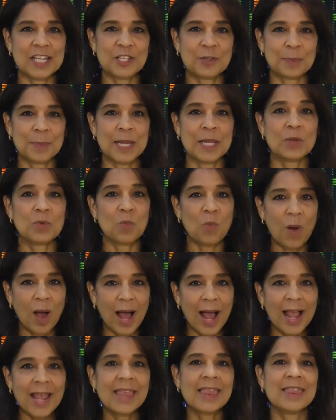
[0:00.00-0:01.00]
Explain
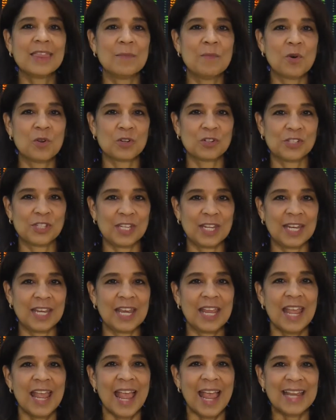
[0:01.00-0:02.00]
why the Motor
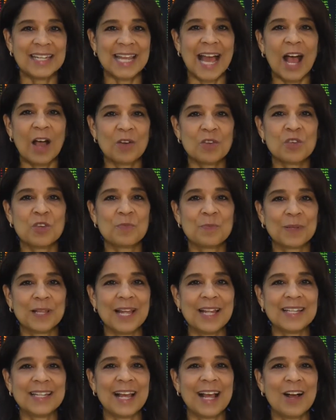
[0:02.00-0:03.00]
City and how you
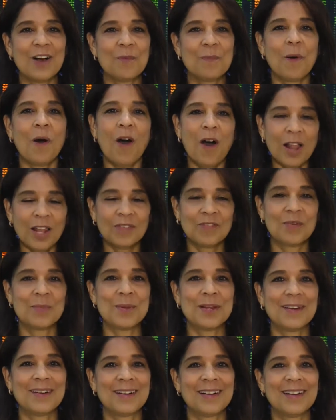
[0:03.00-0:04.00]
plan to help all of
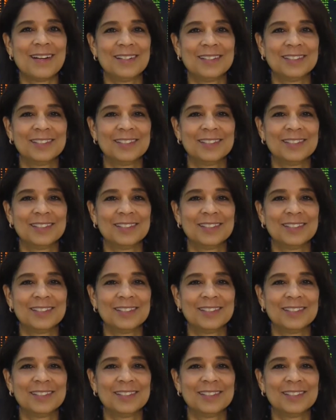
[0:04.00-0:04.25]
America.